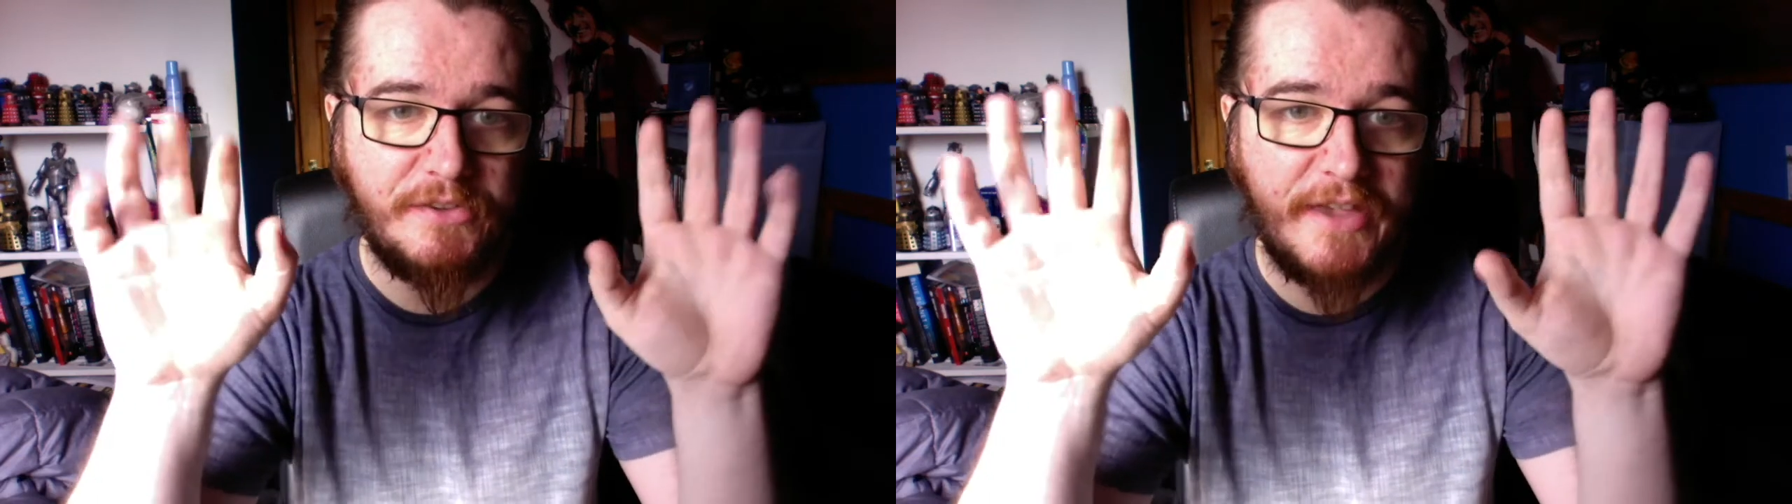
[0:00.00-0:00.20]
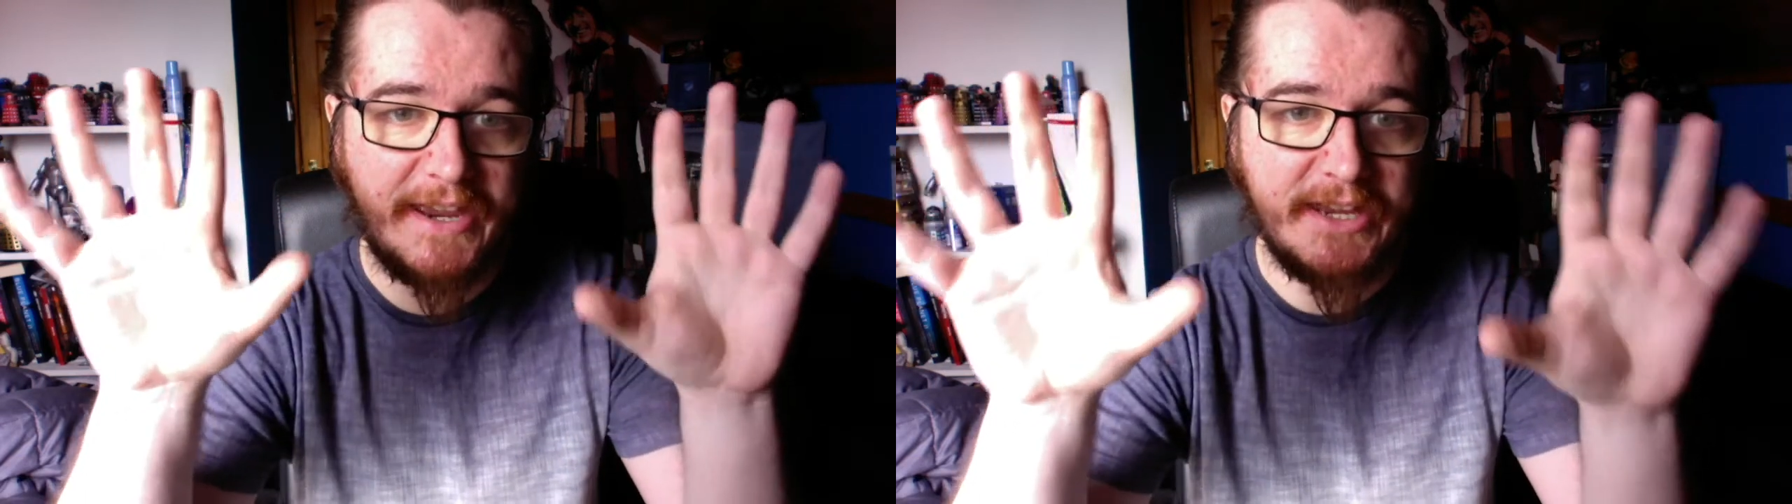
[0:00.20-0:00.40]

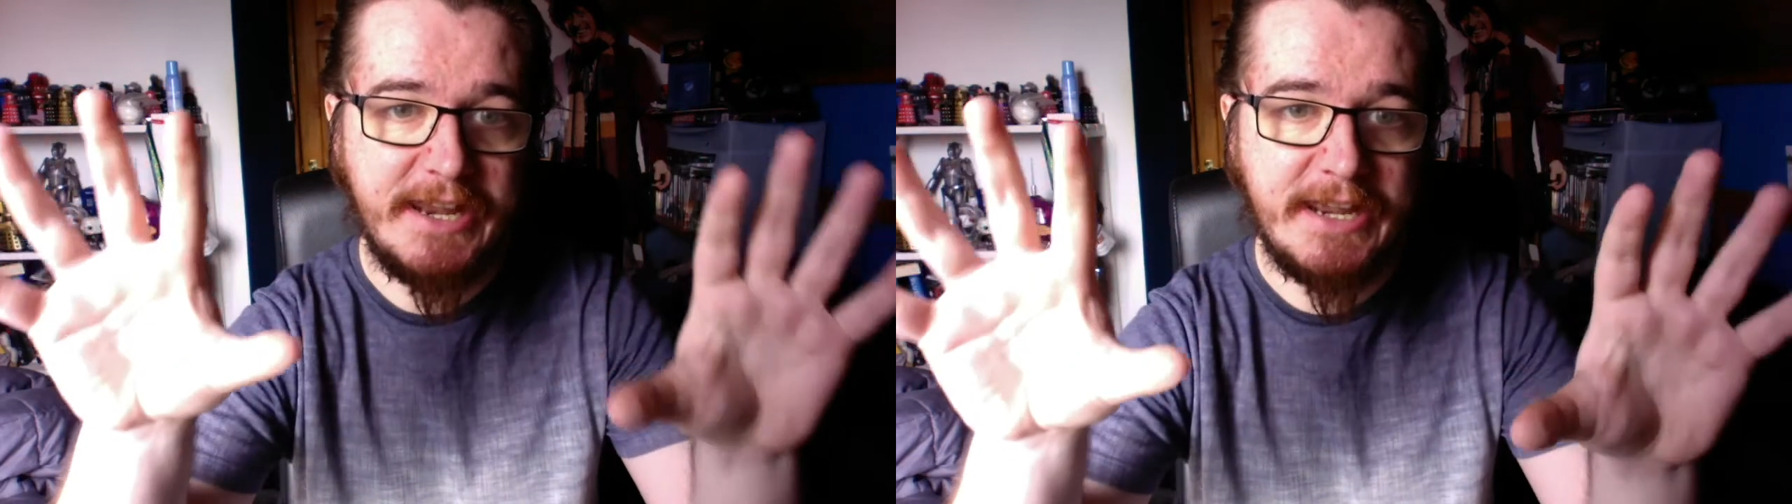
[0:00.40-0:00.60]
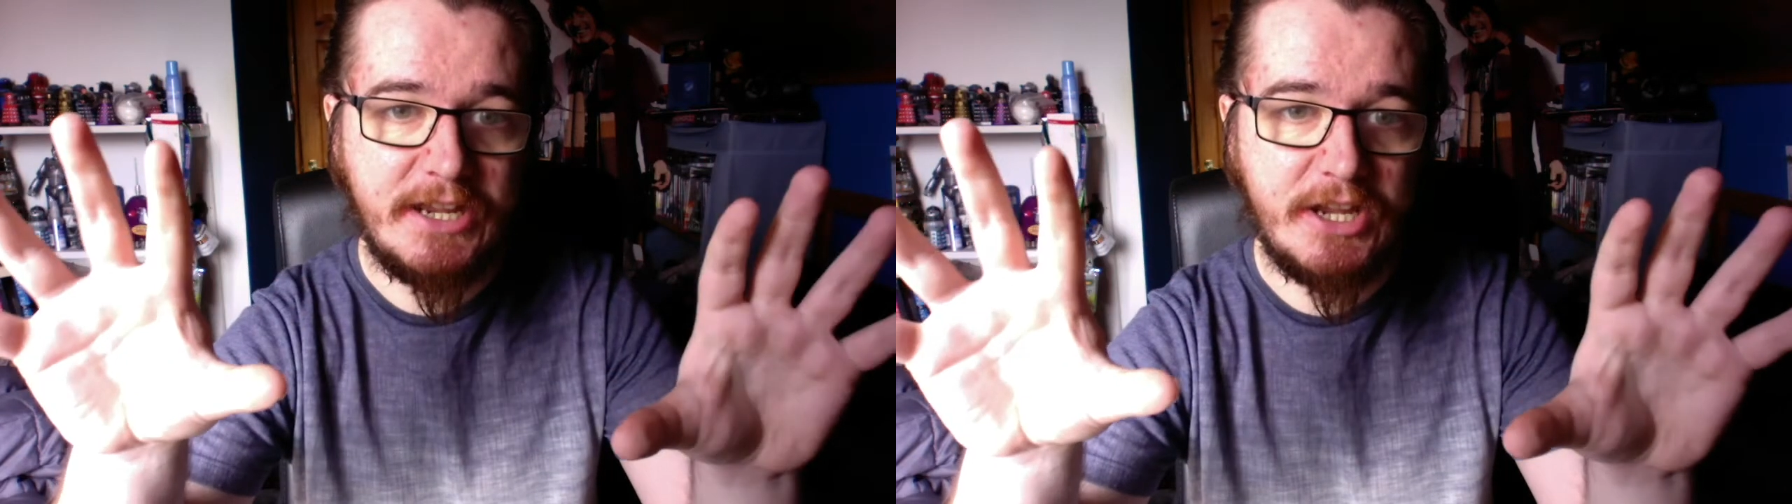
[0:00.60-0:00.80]

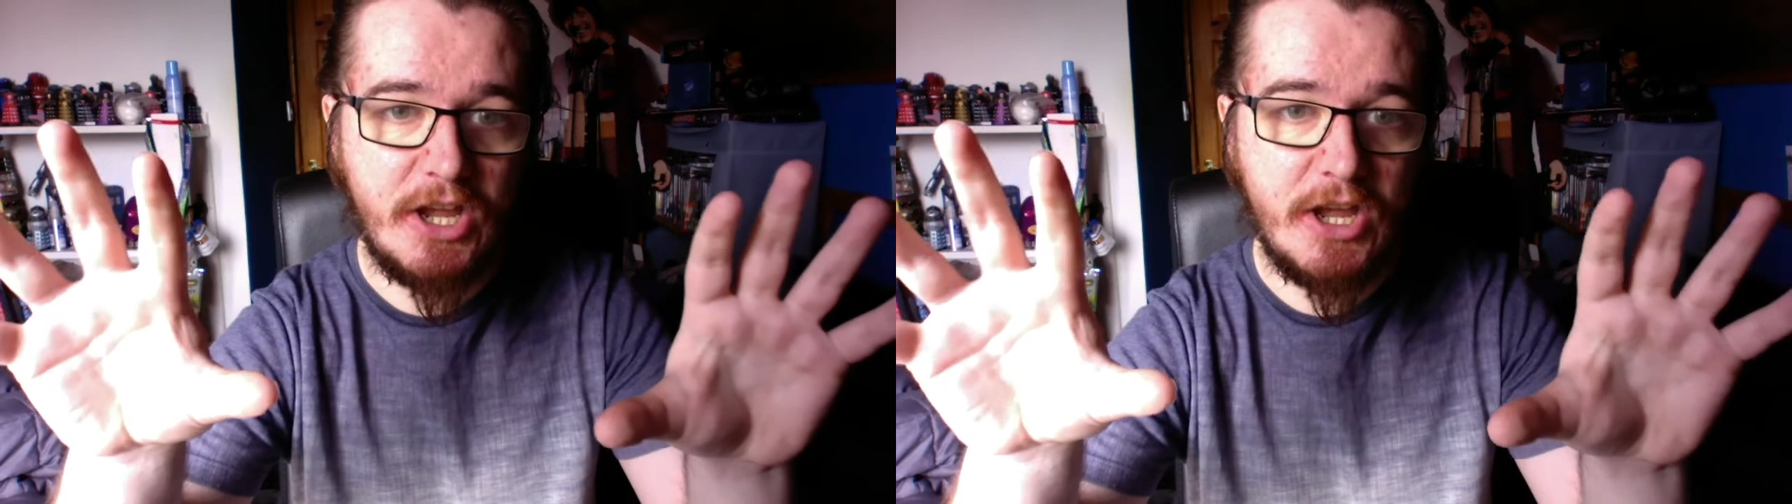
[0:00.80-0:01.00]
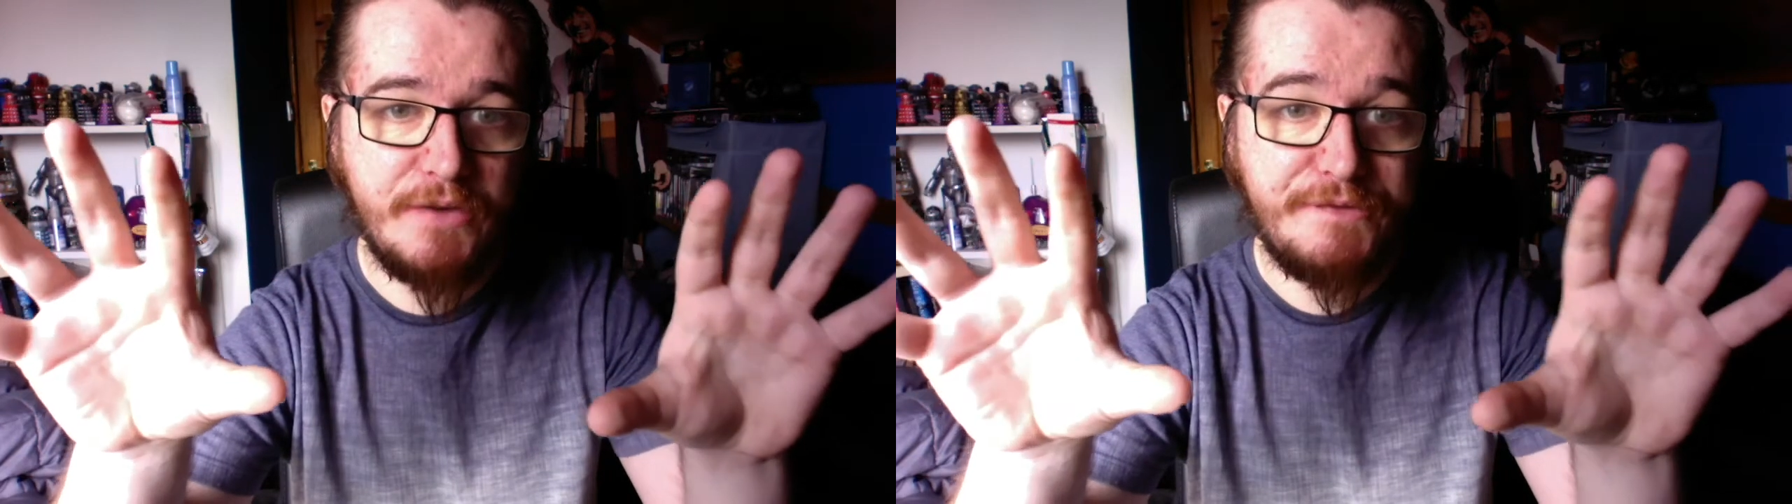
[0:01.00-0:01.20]
technique
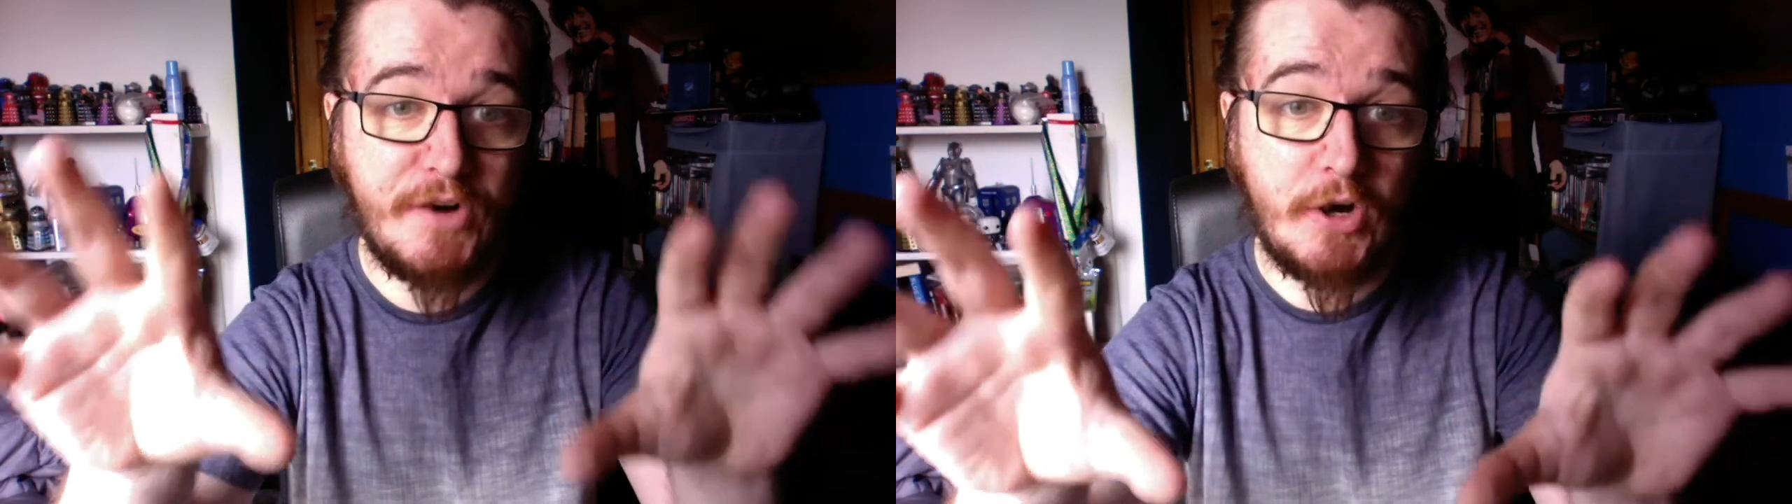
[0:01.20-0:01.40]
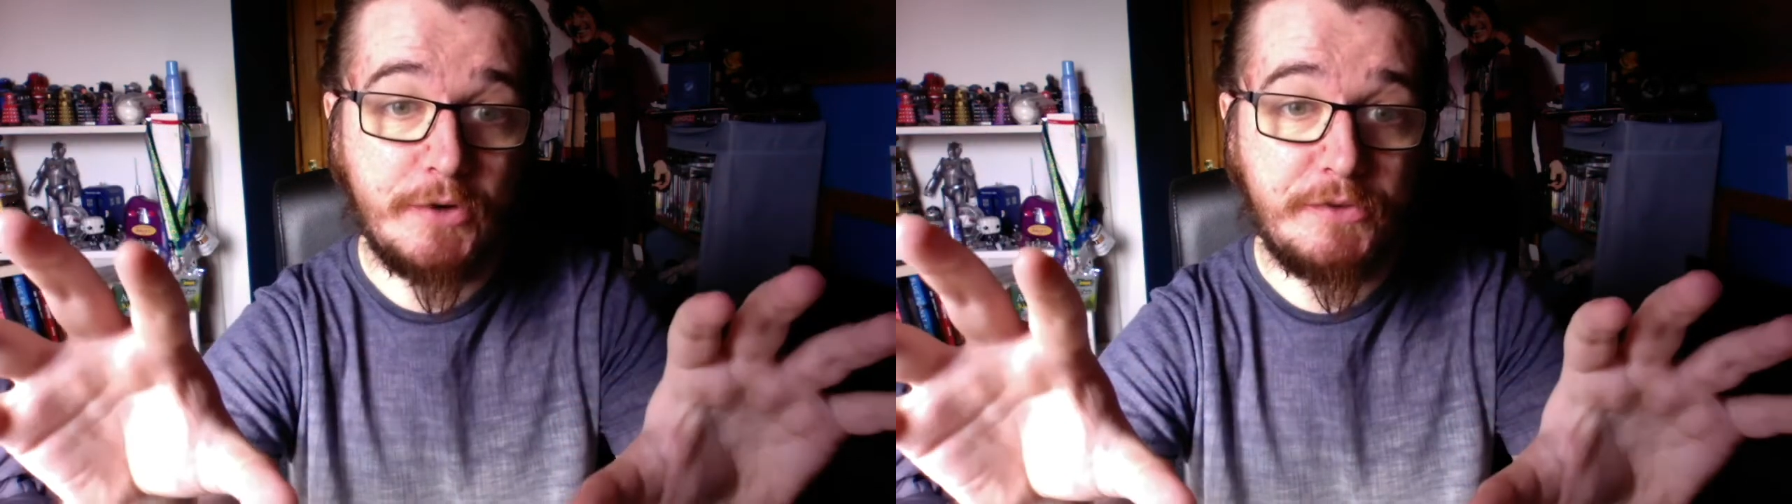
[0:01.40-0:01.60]

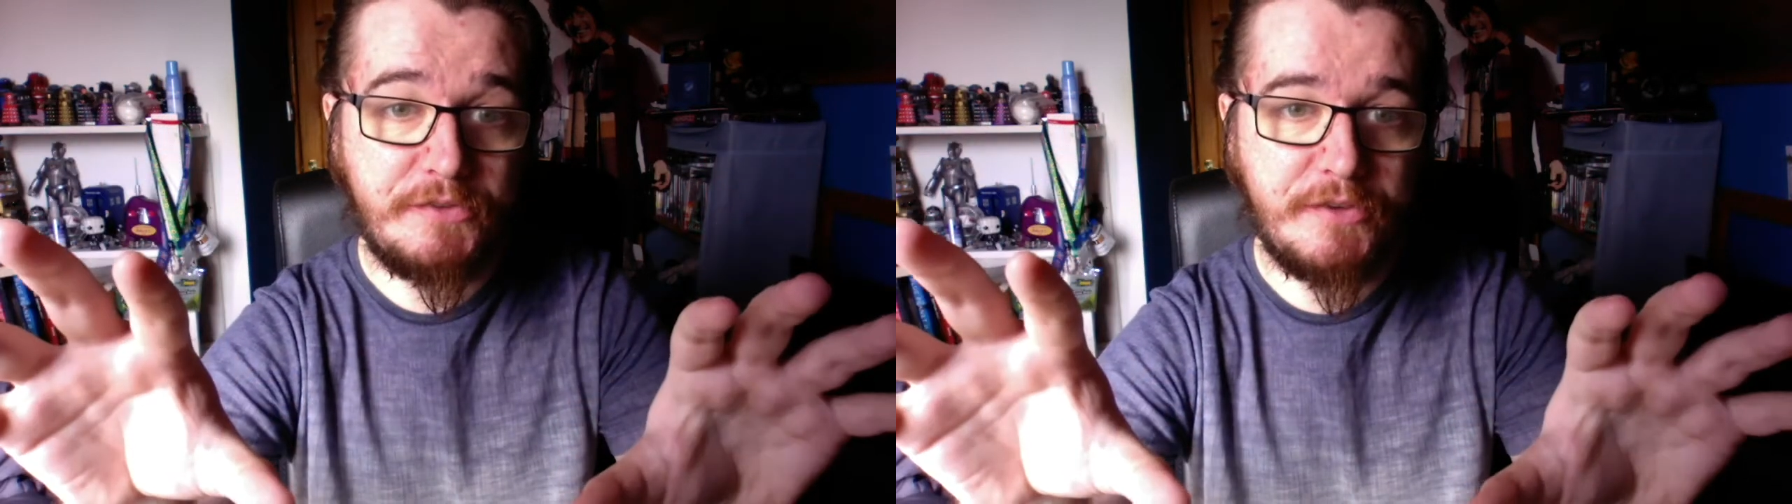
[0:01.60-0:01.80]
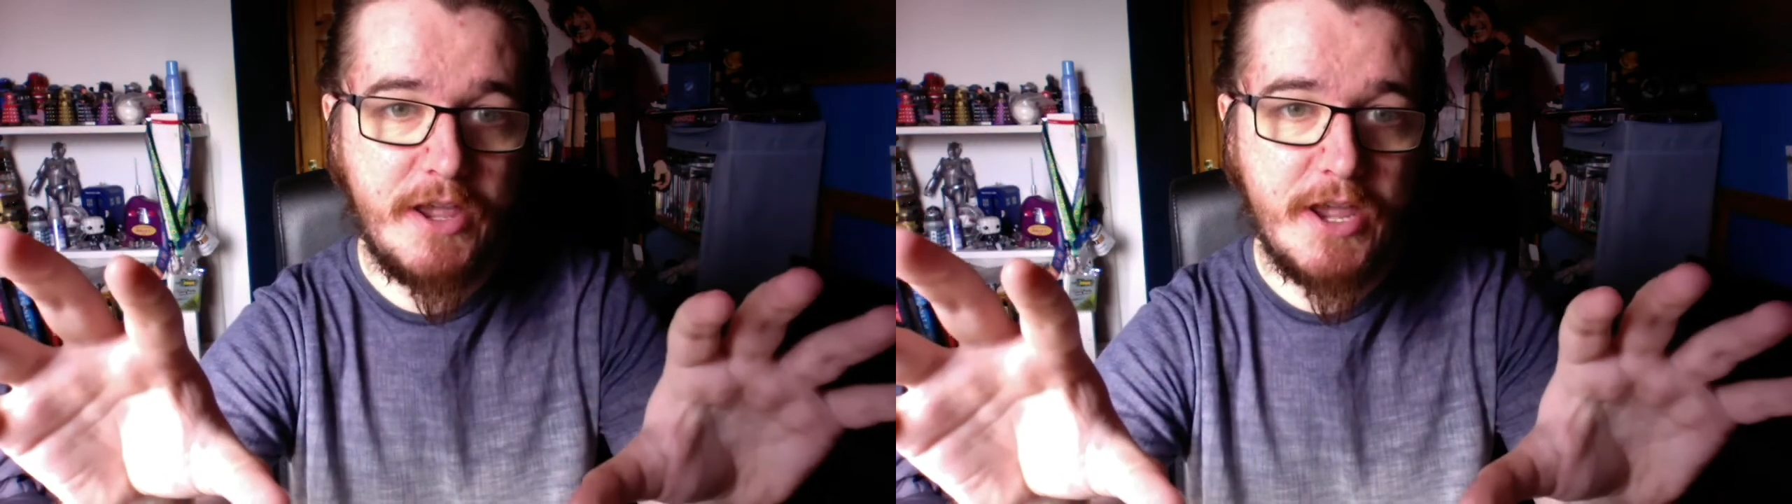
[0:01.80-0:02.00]
first,